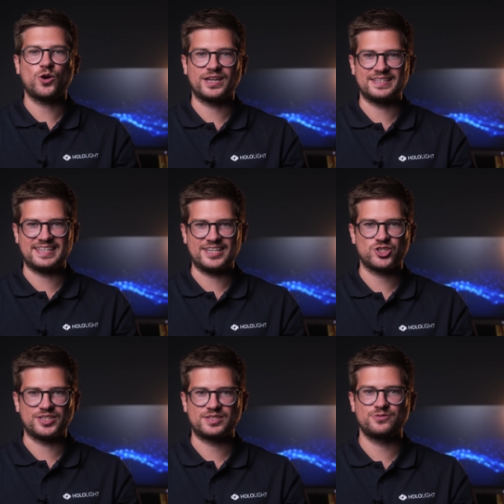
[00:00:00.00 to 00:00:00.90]

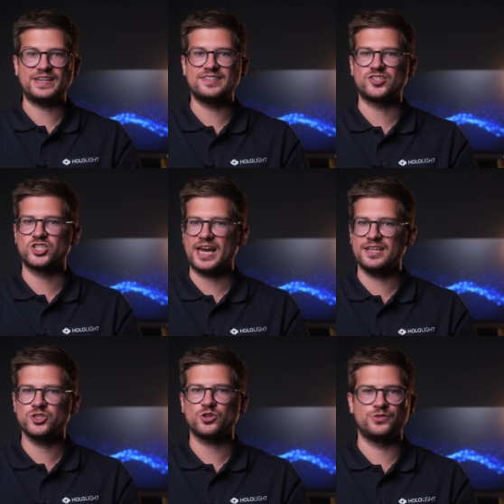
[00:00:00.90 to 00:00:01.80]
organizations face the
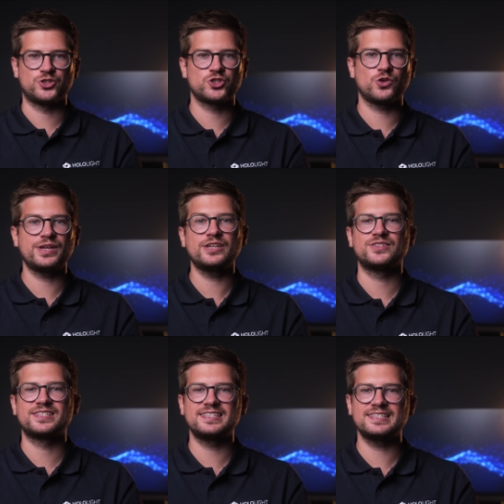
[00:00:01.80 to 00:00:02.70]
challenge of ensuring
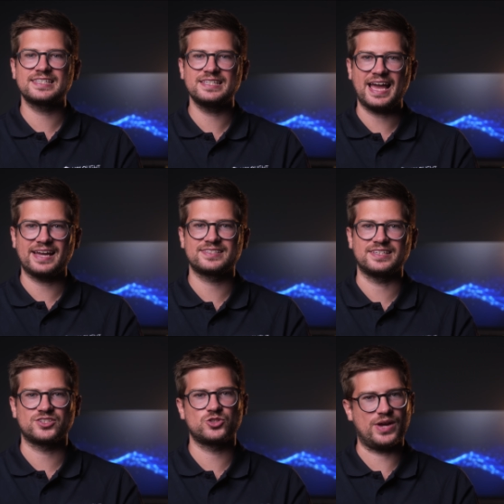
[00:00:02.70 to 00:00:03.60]
consistent
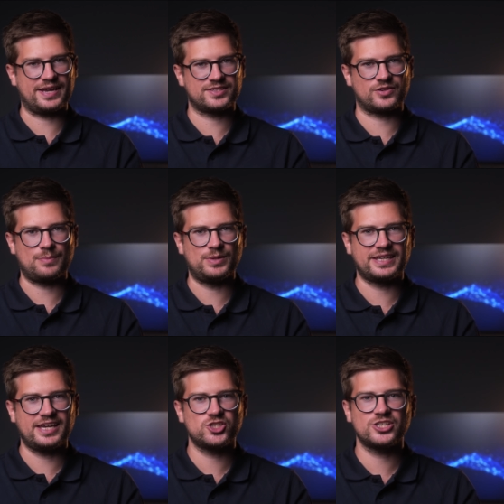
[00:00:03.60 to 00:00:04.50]
access to XR
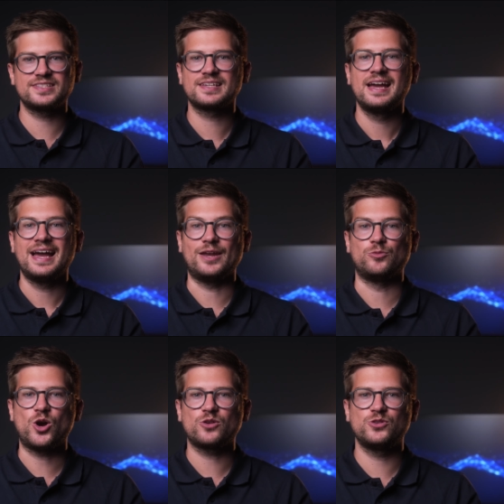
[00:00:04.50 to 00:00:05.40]
applications and
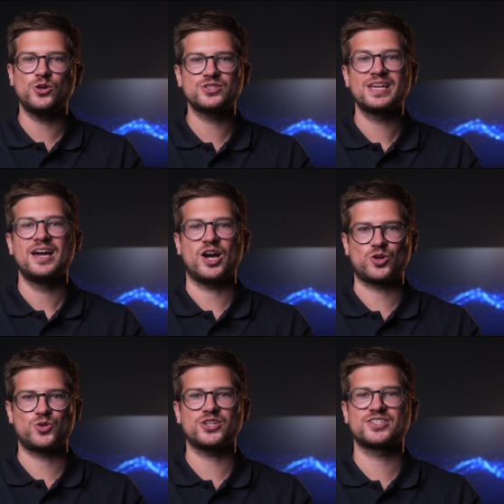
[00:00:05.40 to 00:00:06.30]
workflows
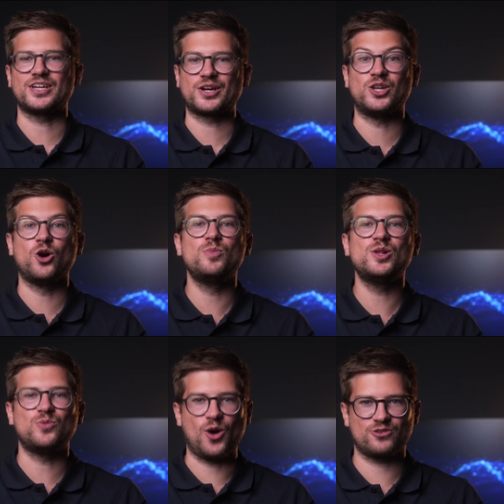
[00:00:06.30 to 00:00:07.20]
across their
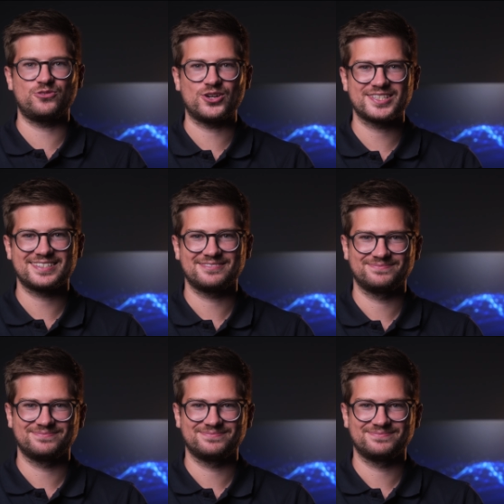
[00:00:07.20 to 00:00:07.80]
global workforce.